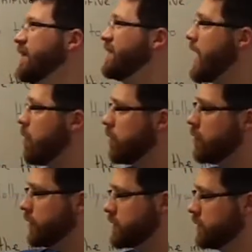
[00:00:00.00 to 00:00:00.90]
Now we're
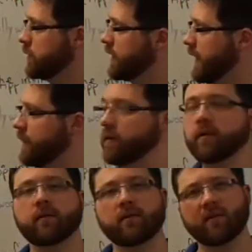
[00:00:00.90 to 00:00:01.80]
going to look at
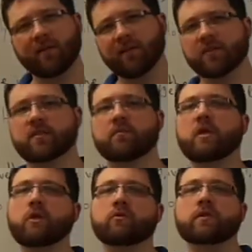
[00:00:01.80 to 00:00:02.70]
some
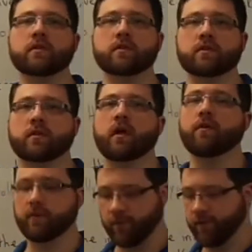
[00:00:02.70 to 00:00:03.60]
uses
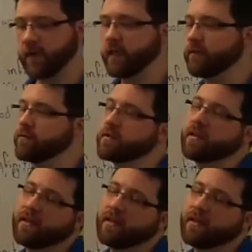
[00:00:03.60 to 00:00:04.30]
of infinitives